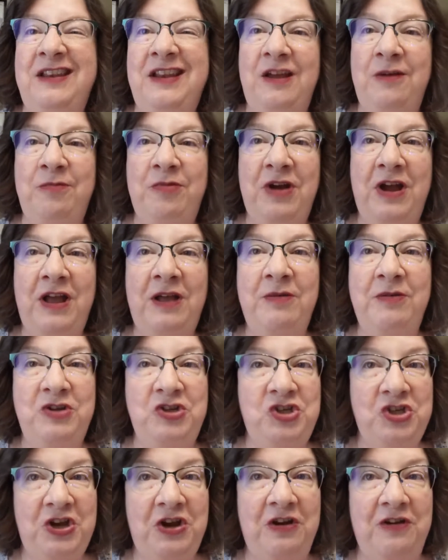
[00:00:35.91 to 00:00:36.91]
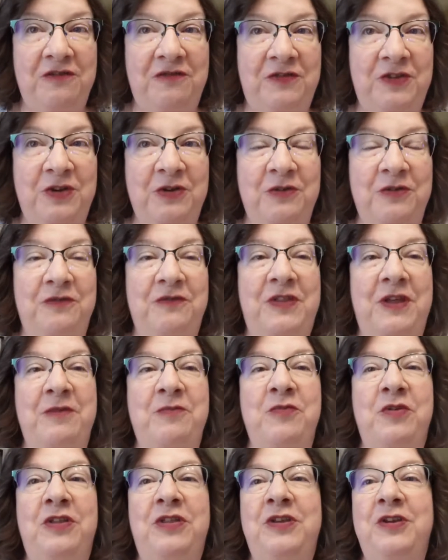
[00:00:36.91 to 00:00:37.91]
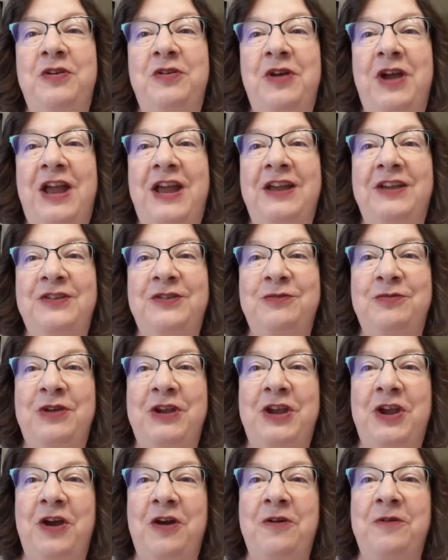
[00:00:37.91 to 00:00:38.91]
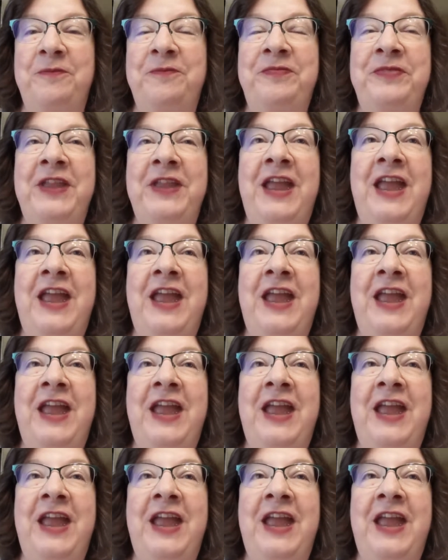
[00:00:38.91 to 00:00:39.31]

and I'll probably share a few of them with you as we go.